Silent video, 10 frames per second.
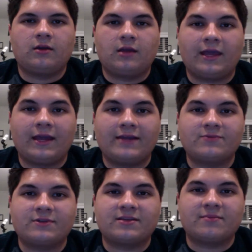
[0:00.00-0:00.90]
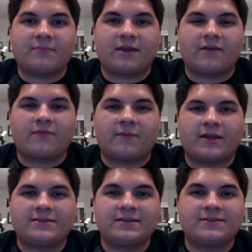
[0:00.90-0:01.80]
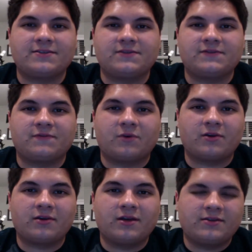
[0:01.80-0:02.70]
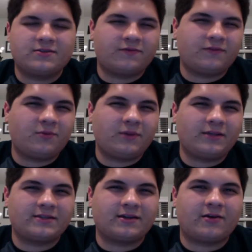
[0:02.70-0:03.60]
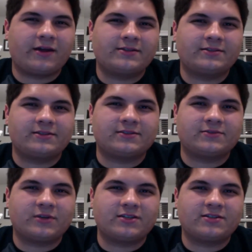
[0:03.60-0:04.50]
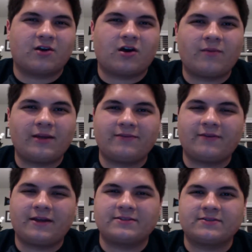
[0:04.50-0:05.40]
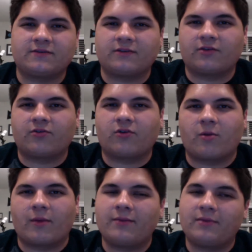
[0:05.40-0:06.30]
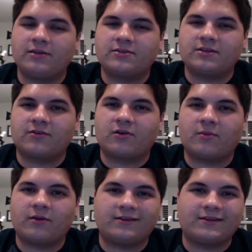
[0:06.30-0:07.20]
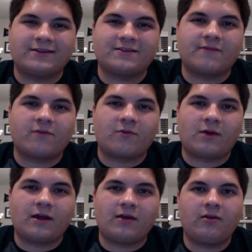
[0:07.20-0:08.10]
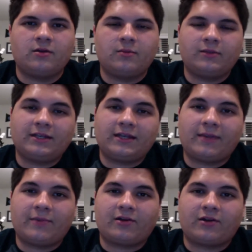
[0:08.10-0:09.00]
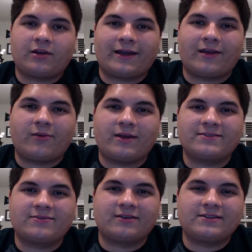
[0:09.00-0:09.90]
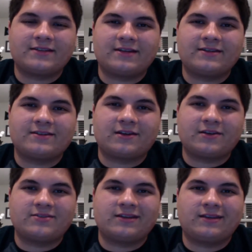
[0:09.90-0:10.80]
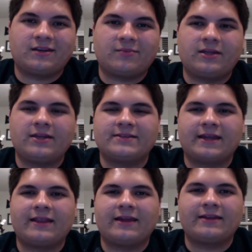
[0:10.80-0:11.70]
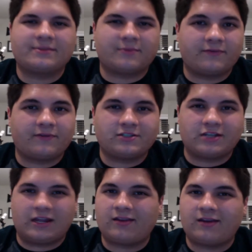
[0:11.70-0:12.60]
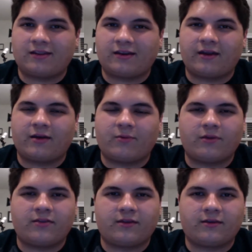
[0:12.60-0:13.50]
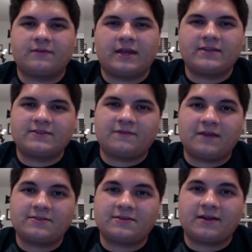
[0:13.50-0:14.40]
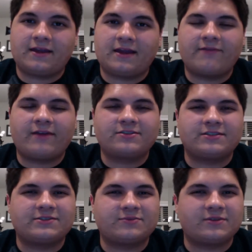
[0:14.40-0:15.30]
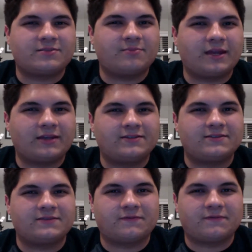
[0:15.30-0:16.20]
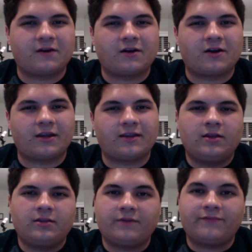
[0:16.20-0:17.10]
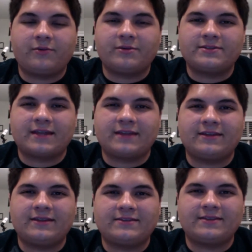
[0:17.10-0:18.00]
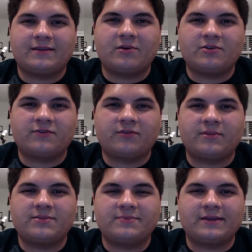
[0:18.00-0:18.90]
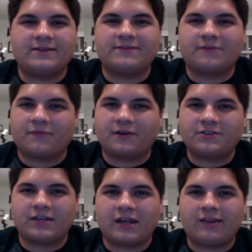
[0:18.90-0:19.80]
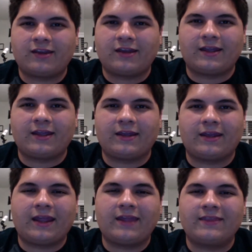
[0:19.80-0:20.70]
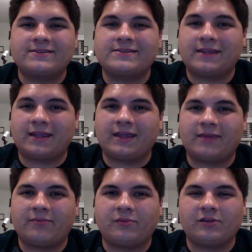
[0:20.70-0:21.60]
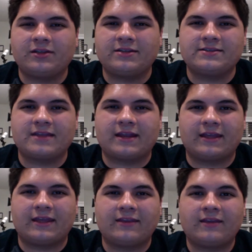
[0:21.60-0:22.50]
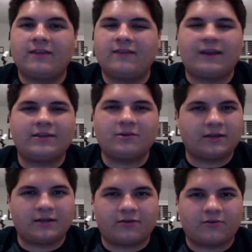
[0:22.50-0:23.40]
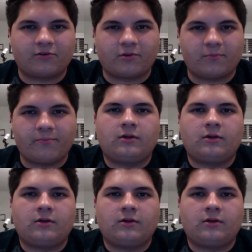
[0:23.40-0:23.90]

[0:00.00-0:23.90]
Hey guys, what's up? Matt here from iTech224. So a few weeks ago, I actually switched all my devices over to Chrome. I had been using Chrome on the desktop for a while, but then it came out on iOS, so I decided to start using it there because I like some of the functionality that I got with it. As of yesterday, I've actually switched back to Safari. There are a few reasons I did this, and most of them is because of the functionality I get and the syncing capabilities that I get that I don't get in Chrome.